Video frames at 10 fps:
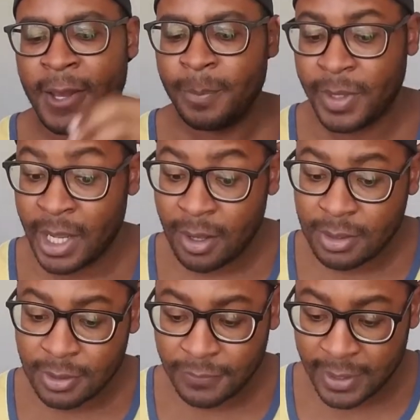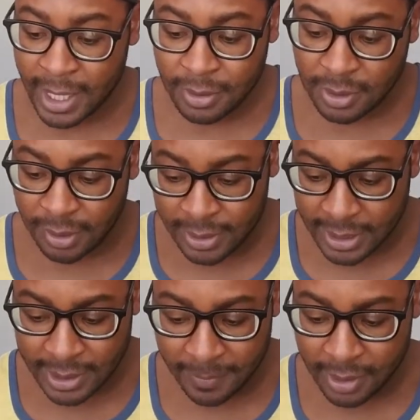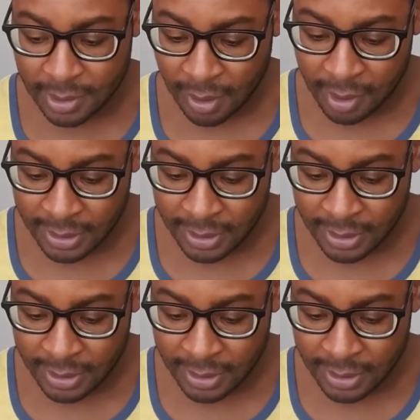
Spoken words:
And I also noticed that some of the songs